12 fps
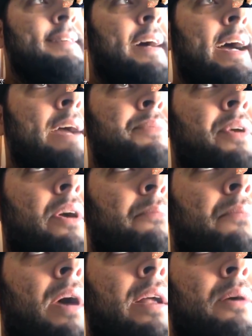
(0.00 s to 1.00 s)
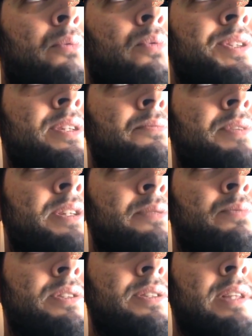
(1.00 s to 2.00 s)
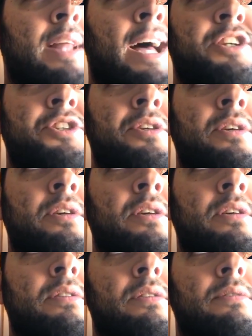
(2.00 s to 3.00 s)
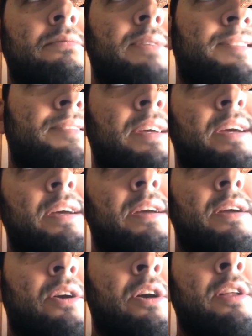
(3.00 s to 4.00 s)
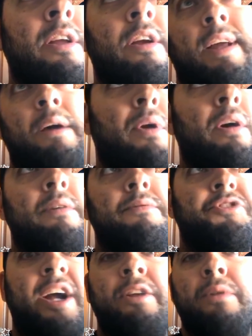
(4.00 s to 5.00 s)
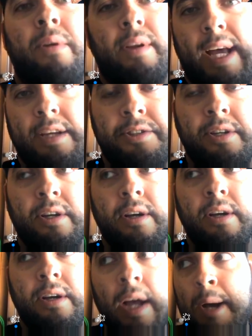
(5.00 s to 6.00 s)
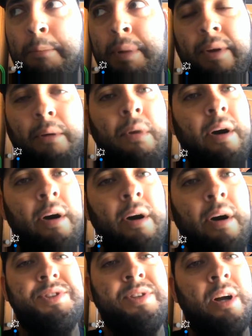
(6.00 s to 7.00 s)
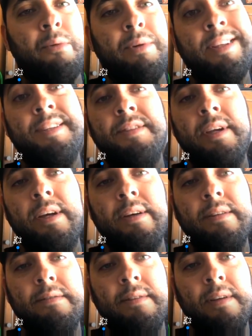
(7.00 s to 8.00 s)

that time, the Armada wasn't, this was last year, let's say earlier, around January last year, but the Armada was not released yet.